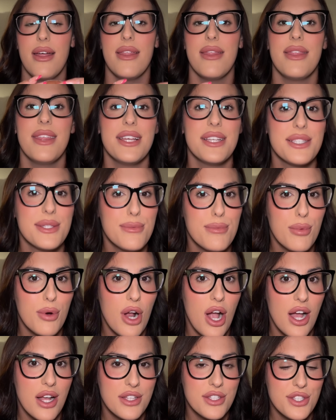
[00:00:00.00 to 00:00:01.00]
This
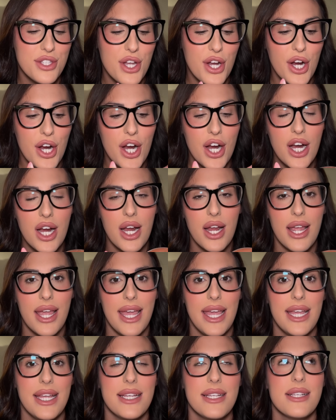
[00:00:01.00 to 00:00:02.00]
bronzer
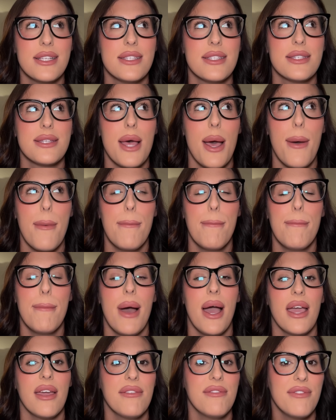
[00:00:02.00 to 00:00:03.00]
is
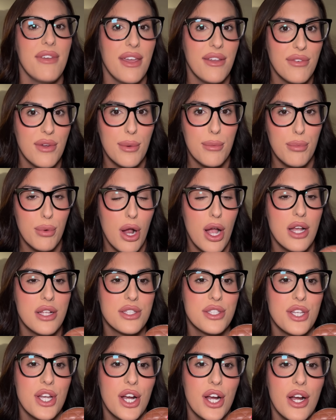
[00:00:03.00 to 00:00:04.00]
my favorite
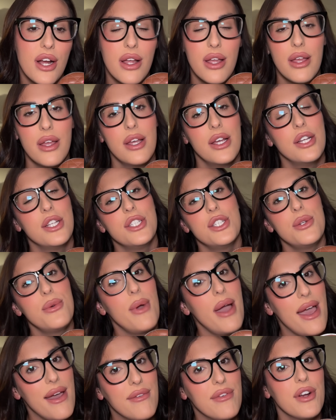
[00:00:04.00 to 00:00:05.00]
bronzer to
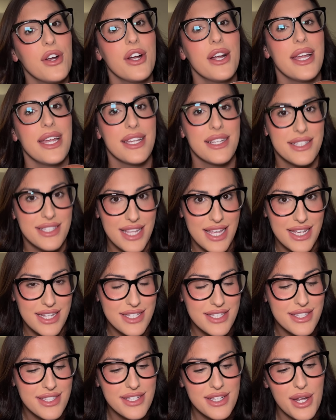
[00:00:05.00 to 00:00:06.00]
ever
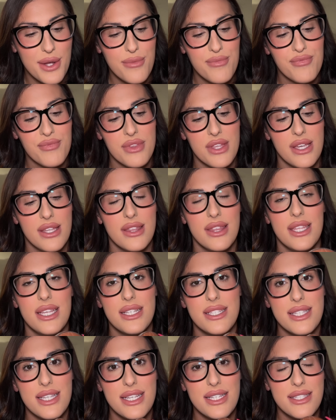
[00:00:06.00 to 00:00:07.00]
exist.
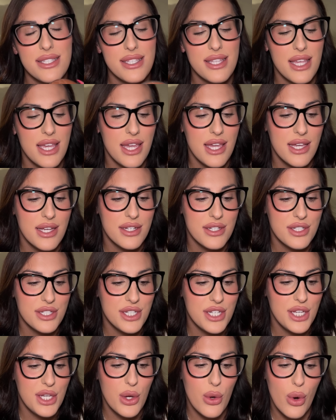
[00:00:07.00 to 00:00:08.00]
This is the
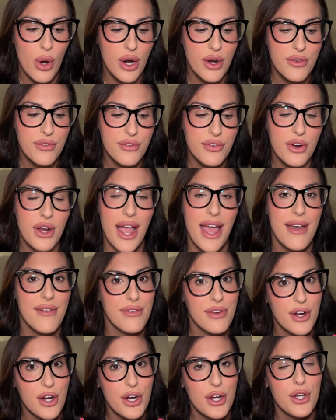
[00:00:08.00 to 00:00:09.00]
Dior
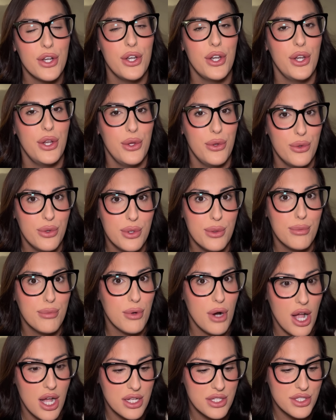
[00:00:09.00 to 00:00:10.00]
Forever Nude
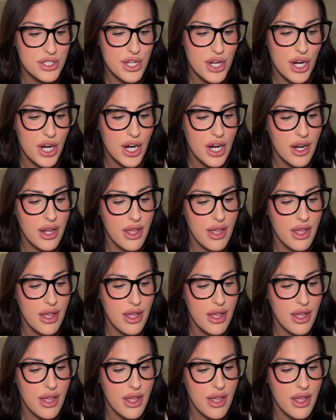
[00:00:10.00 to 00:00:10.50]
Bronzer.